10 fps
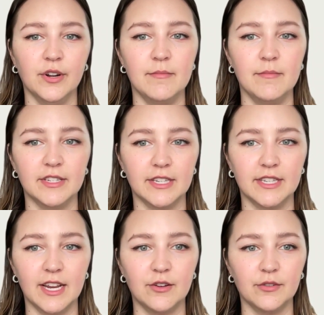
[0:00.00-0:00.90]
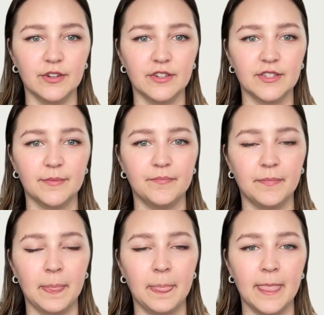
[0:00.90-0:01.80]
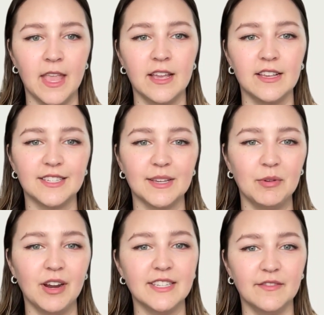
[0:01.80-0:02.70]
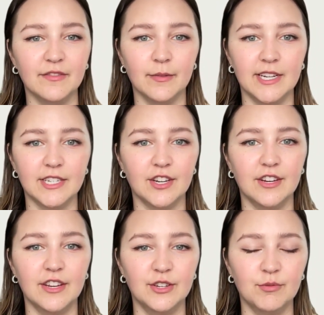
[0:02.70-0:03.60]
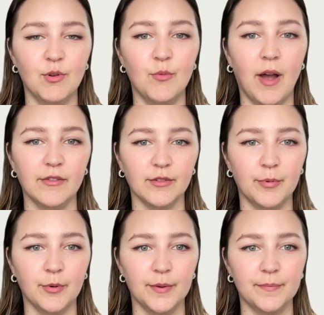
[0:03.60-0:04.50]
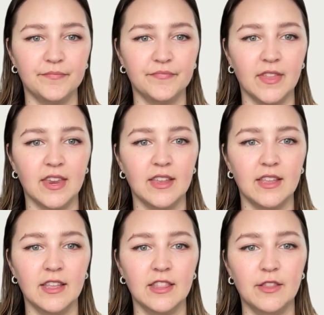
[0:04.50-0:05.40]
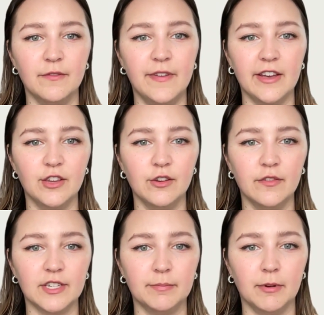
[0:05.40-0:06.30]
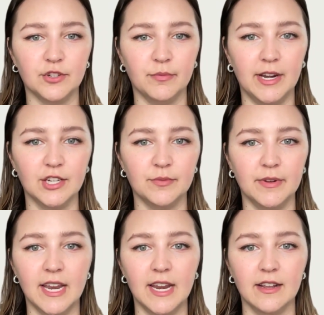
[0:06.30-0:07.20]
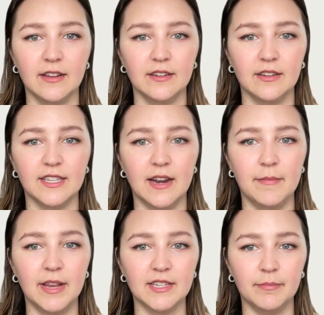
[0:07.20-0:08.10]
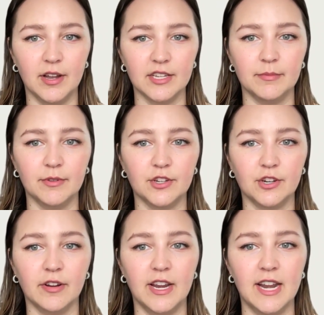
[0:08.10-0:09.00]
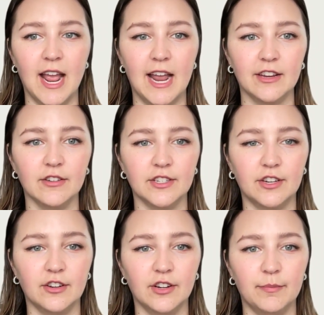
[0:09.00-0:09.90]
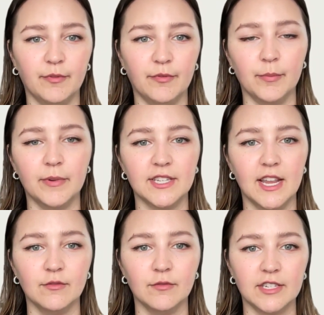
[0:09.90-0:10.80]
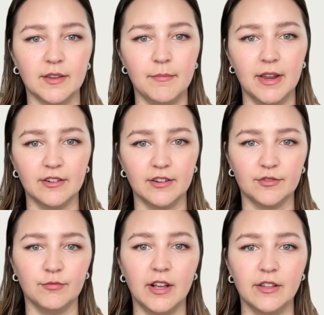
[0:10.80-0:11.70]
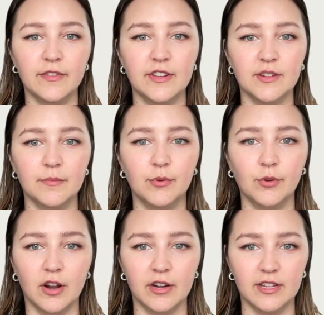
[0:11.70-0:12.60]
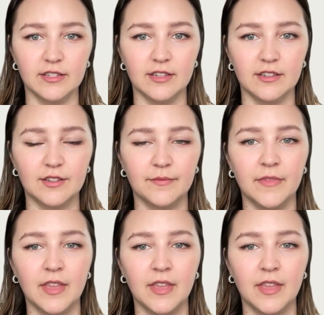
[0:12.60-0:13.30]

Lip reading: and business stakeholders. Summarize information into a WOW report. The value of exposure management data is that it makes it possible to create accurate security performance and risk metrics relevant to board audiences.